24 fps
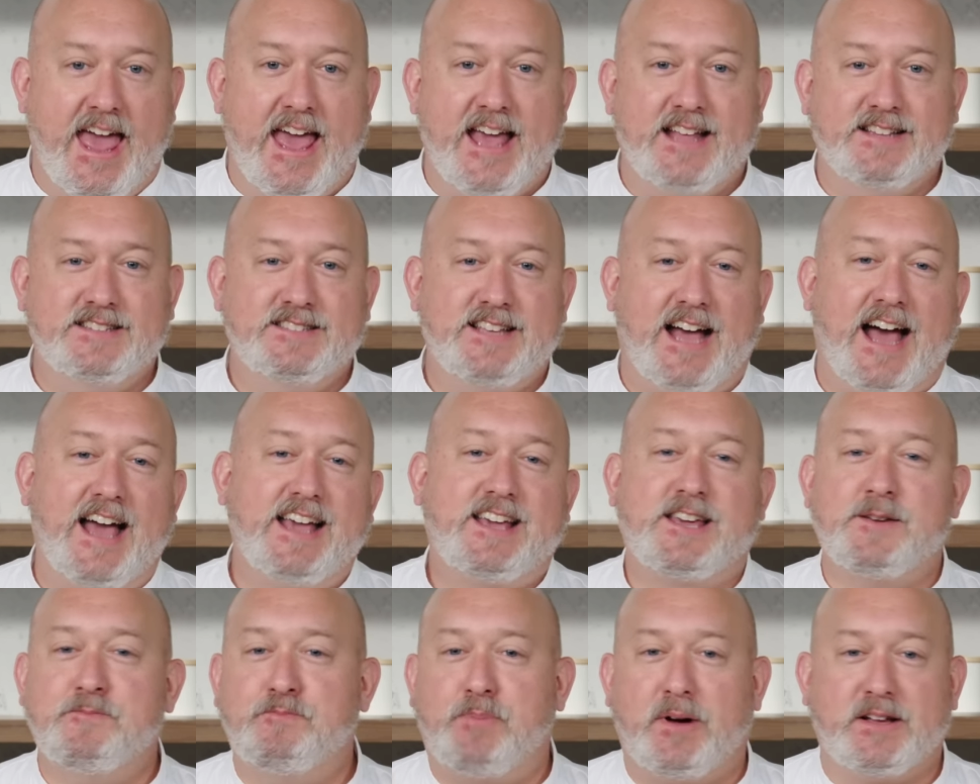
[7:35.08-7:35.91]
And I
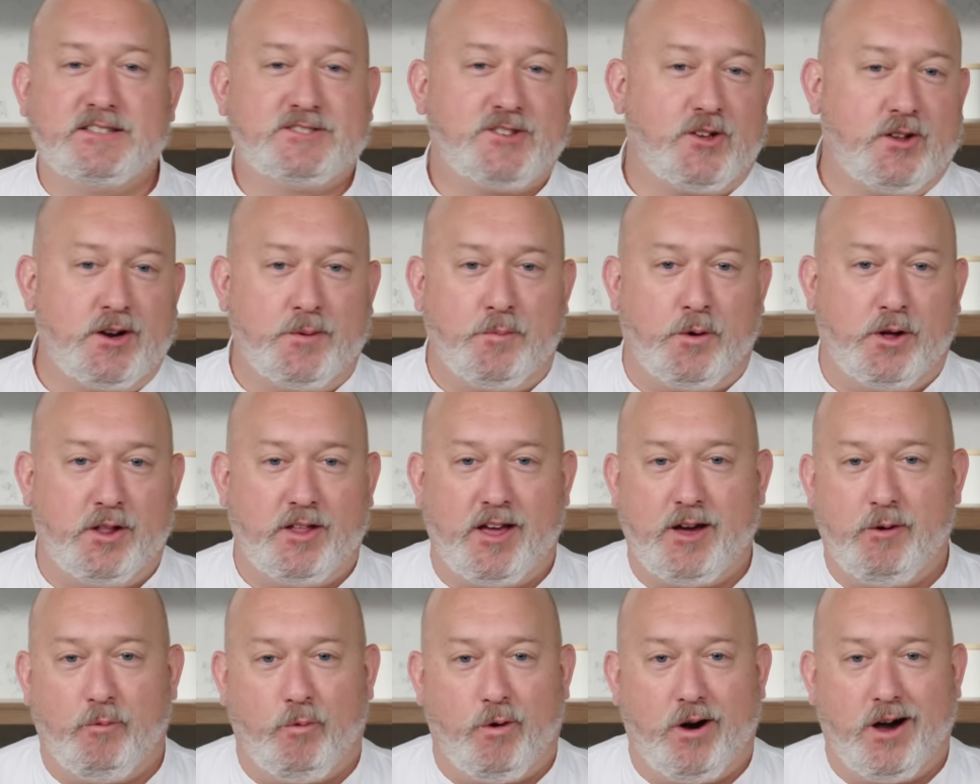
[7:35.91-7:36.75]
can bust on them all
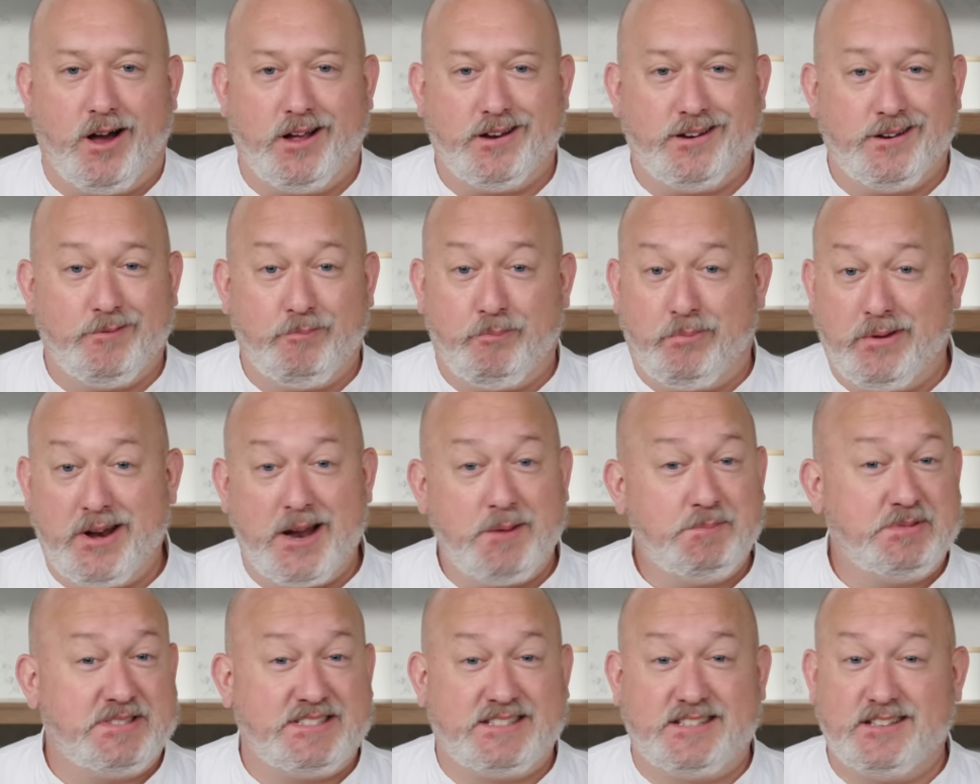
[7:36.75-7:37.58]
I want, but
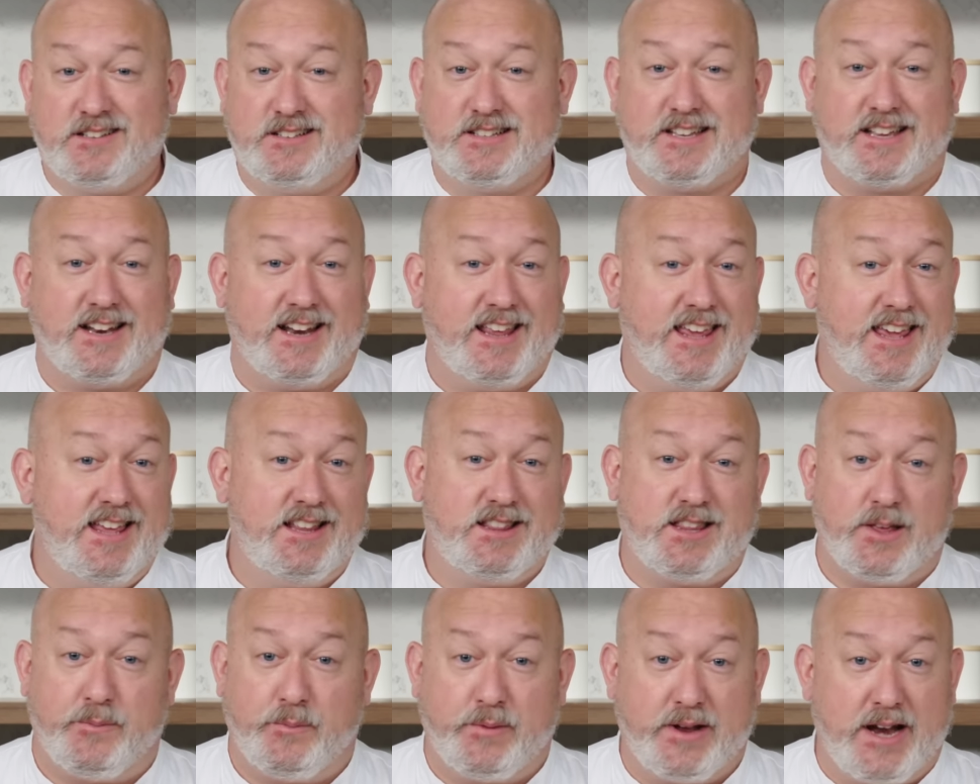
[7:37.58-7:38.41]
I'm still gonna
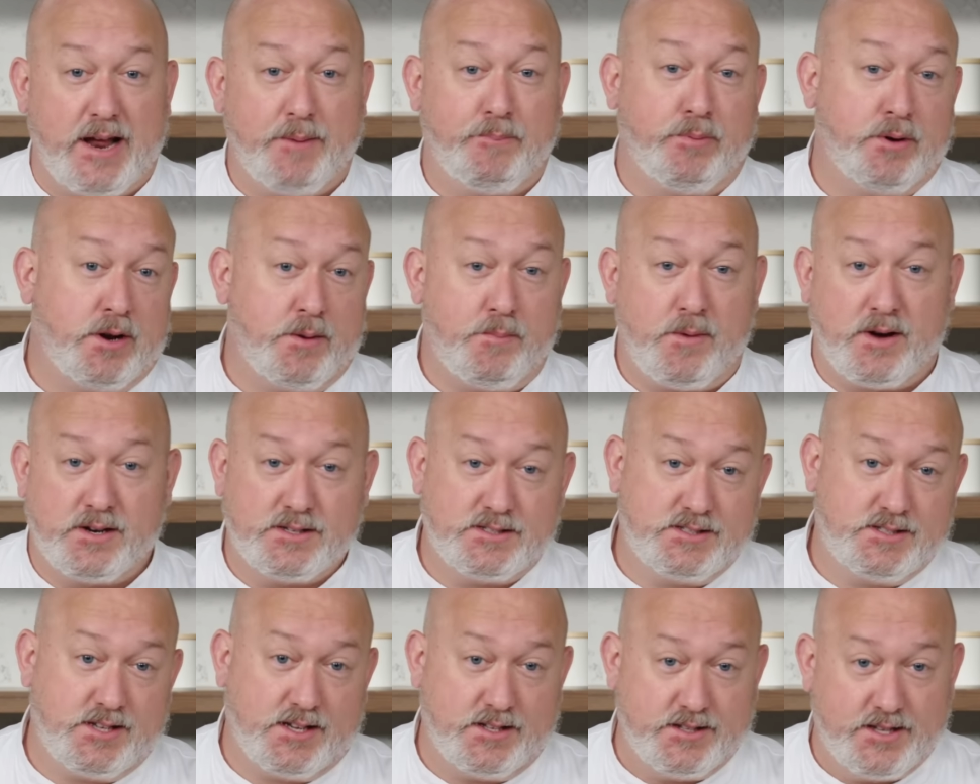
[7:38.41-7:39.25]
eat them when I put them on
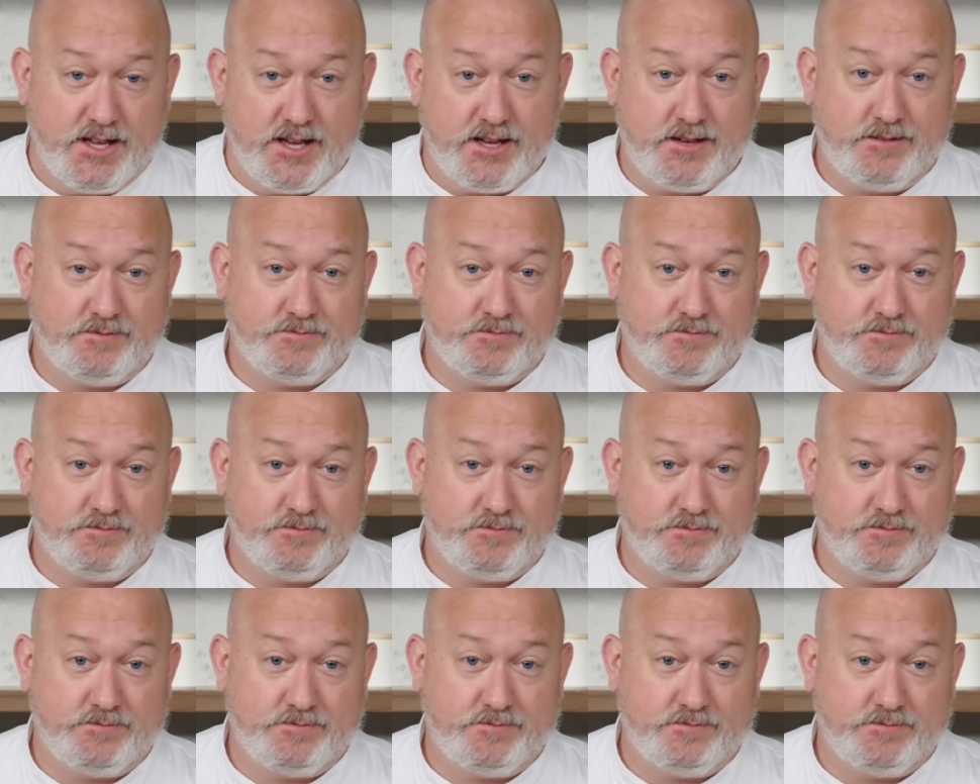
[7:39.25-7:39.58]
a sundae.